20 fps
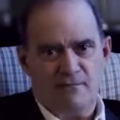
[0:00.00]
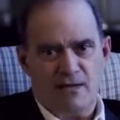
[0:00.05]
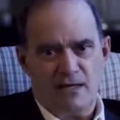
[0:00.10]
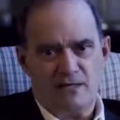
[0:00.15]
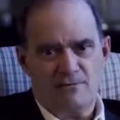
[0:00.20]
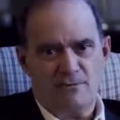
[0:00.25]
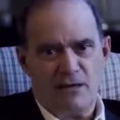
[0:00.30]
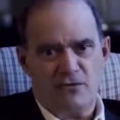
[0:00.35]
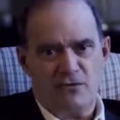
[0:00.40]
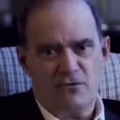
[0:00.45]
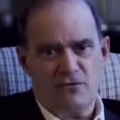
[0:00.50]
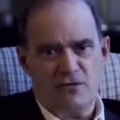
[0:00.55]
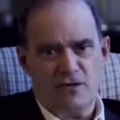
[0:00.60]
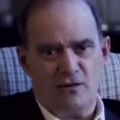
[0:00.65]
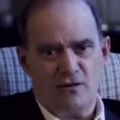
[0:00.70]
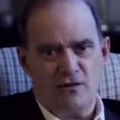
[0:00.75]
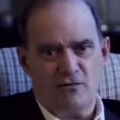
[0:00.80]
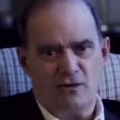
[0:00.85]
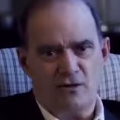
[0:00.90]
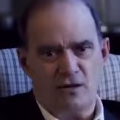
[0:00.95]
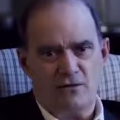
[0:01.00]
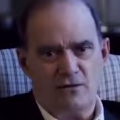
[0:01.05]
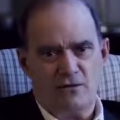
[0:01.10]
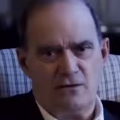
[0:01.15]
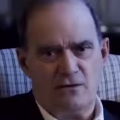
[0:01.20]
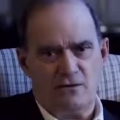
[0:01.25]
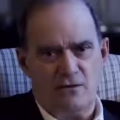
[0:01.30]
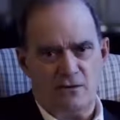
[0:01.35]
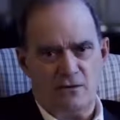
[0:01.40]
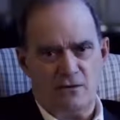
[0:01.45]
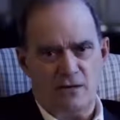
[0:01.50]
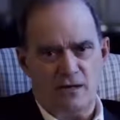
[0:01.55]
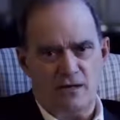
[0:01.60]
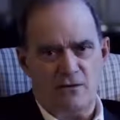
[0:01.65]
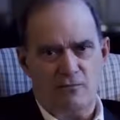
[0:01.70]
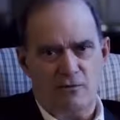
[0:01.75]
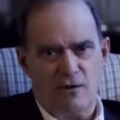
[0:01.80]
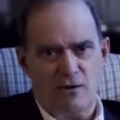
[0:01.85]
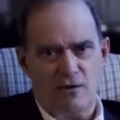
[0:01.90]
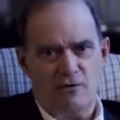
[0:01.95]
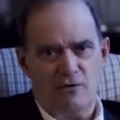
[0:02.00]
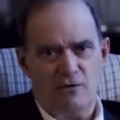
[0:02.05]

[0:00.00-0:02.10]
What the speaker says: Inspector General's office, or anywhere,